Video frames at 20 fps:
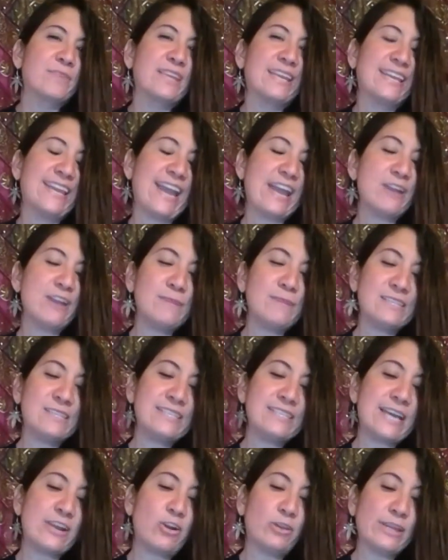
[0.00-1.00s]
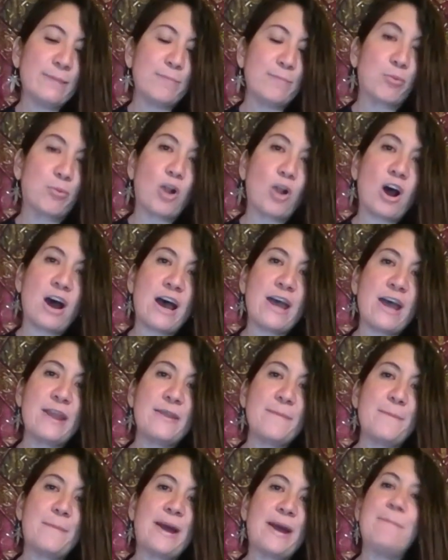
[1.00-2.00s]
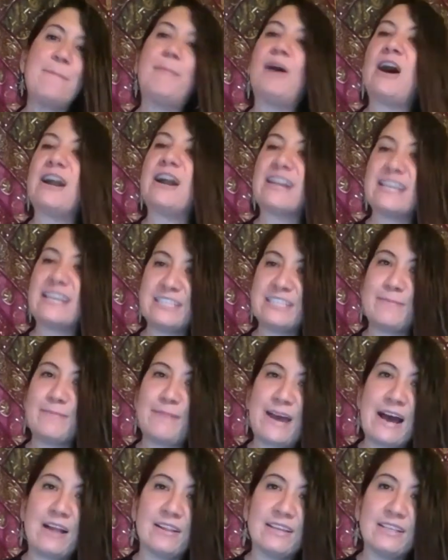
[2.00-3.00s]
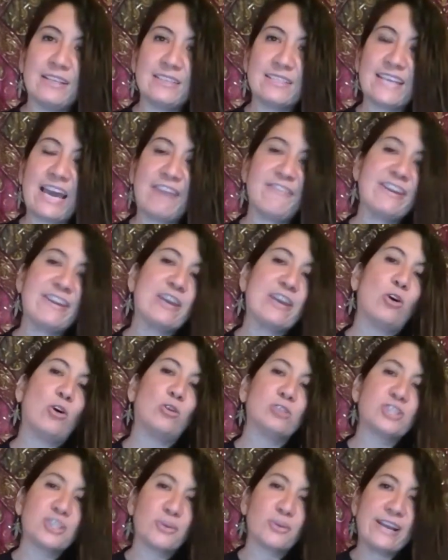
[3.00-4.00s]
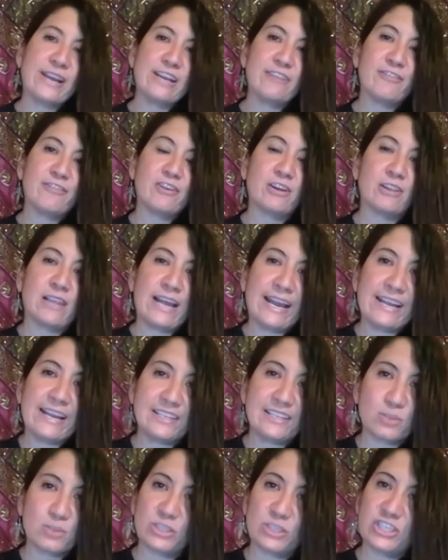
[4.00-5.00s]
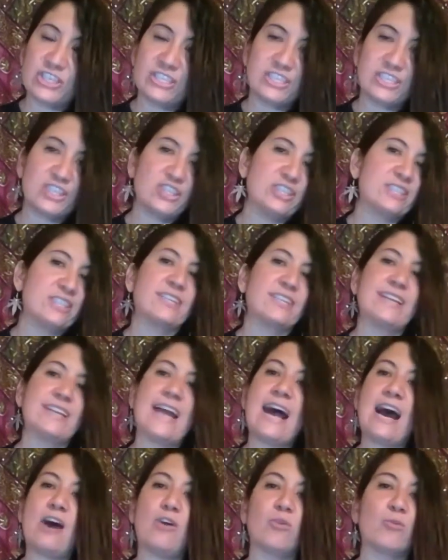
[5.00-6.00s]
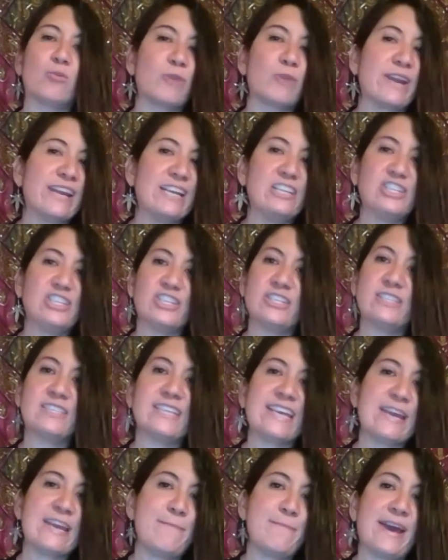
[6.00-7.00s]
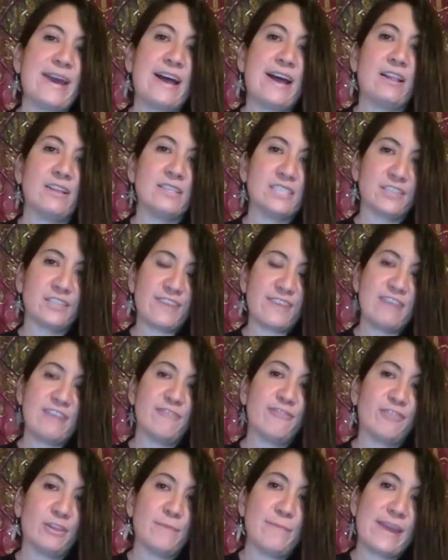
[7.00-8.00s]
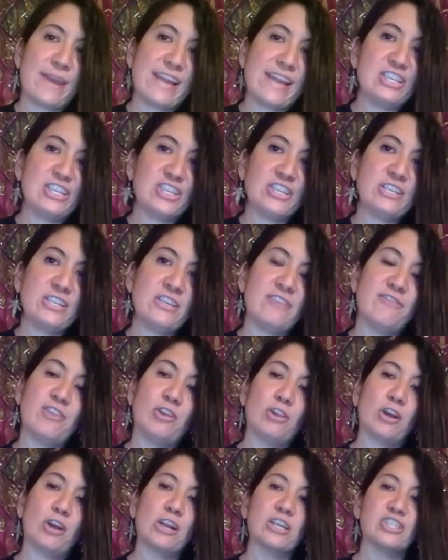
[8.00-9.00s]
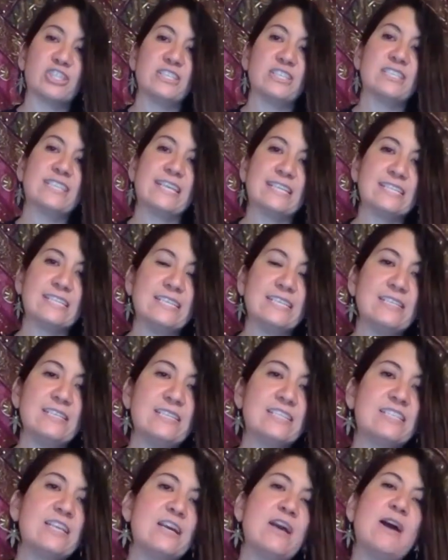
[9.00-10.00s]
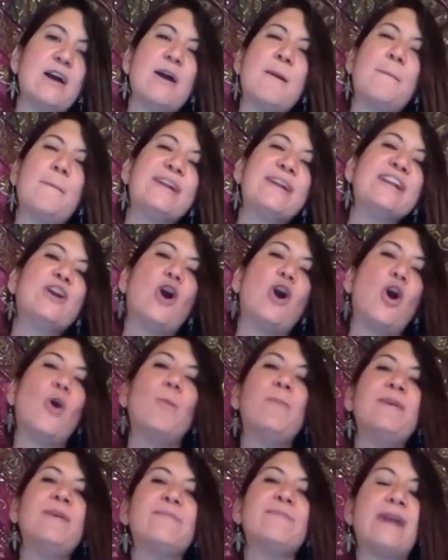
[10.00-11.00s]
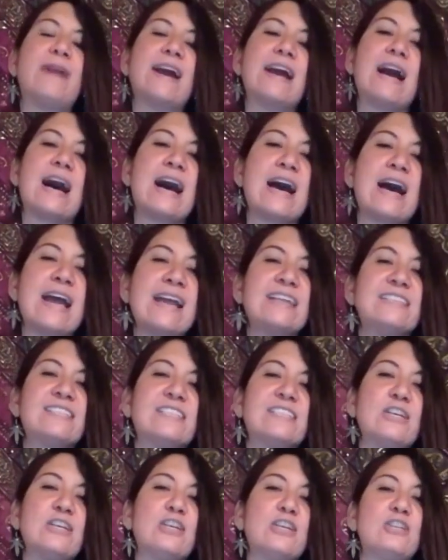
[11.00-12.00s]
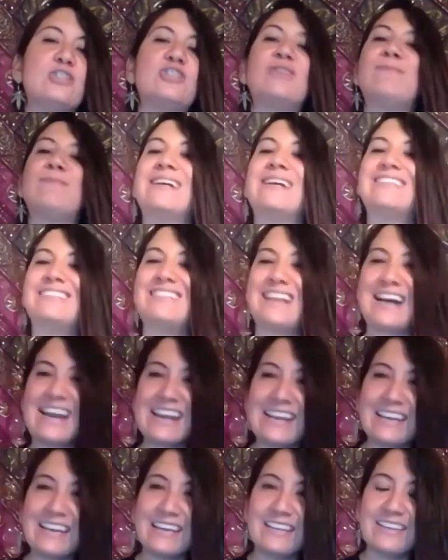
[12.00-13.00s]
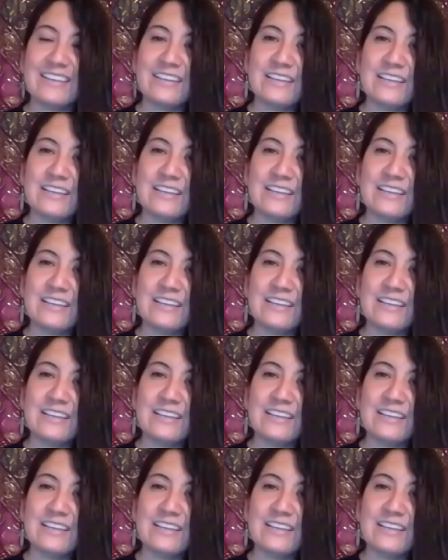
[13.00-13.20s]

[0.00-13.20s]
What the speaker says: Cannabis not only brought my body to balance, having ulcerative colitis, which is just an outrageous imbalance of inflammation of the large intestines, but it opened my eyes to my diet,